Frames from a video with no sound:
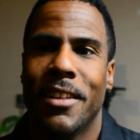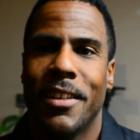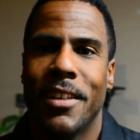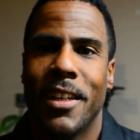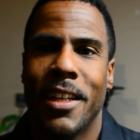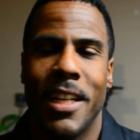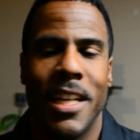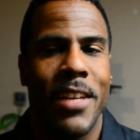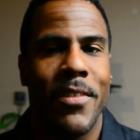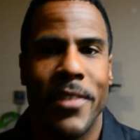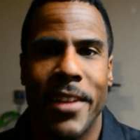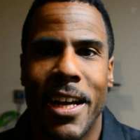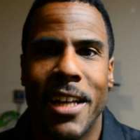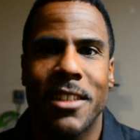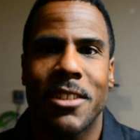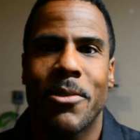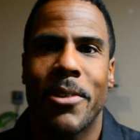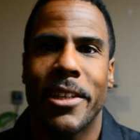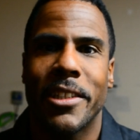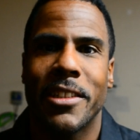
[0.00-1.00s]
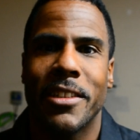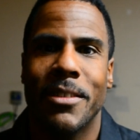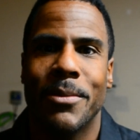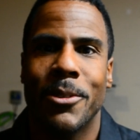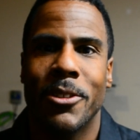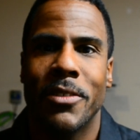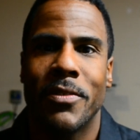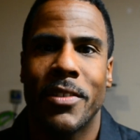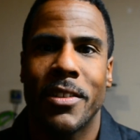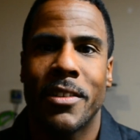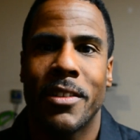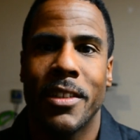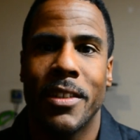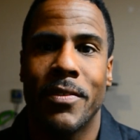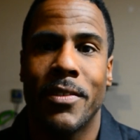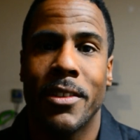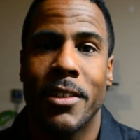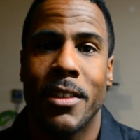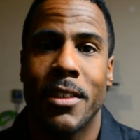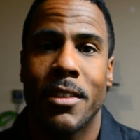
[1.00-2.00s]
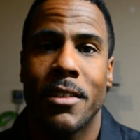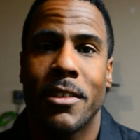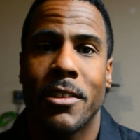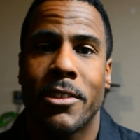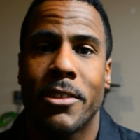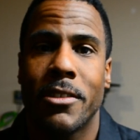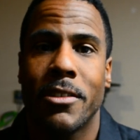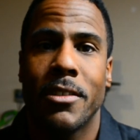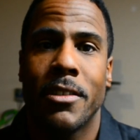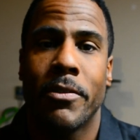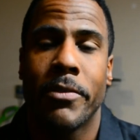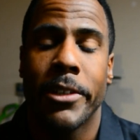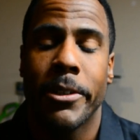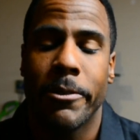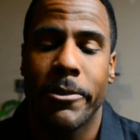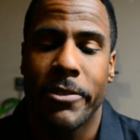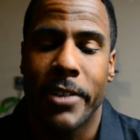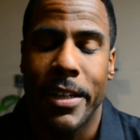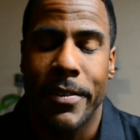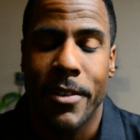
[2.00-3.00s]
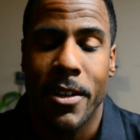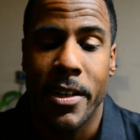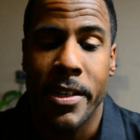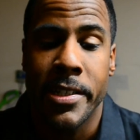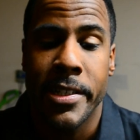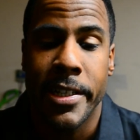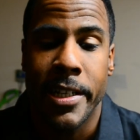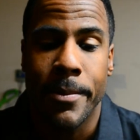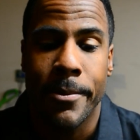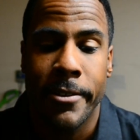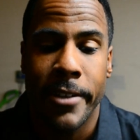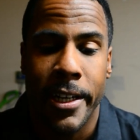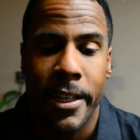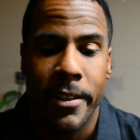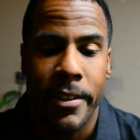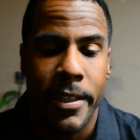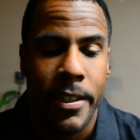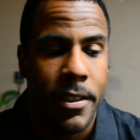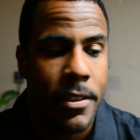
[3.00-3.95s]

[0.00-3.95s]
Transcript: And even that's questionable if the rear-wheel drive car is set up correctly.